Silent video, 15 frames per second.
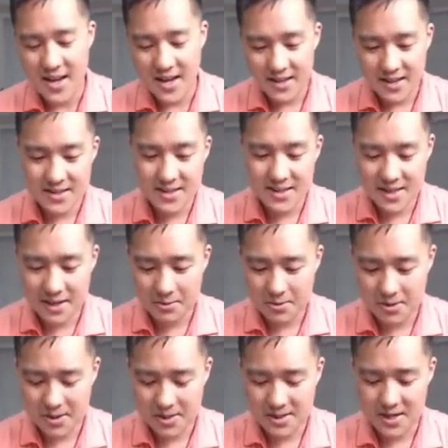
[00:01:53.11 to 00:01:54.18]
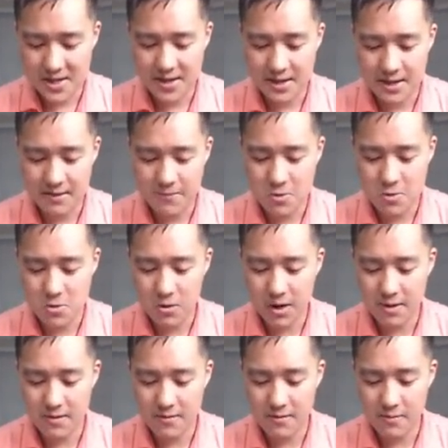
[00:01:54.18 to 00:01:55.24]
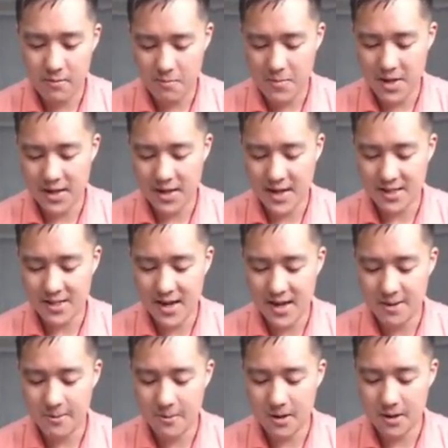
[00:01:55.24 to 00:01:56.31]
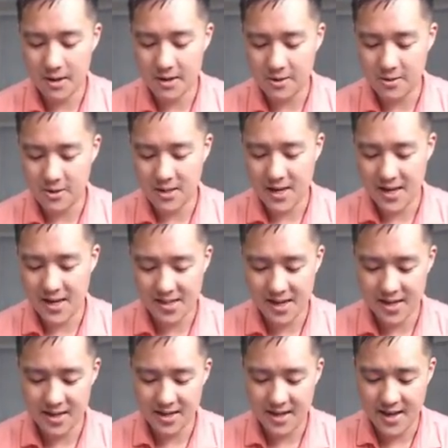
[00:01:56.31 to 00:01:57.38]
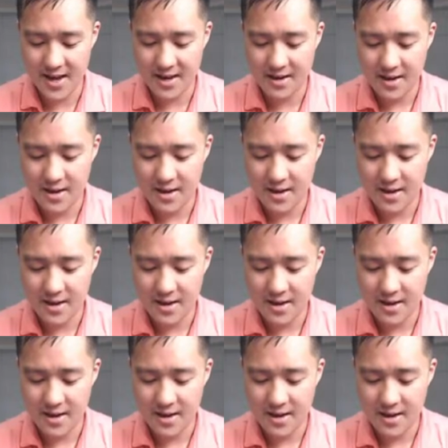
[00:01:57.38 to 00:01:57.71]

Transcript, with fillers: This thing's absolutely insane. If you can make Cascade work, and just cascade in that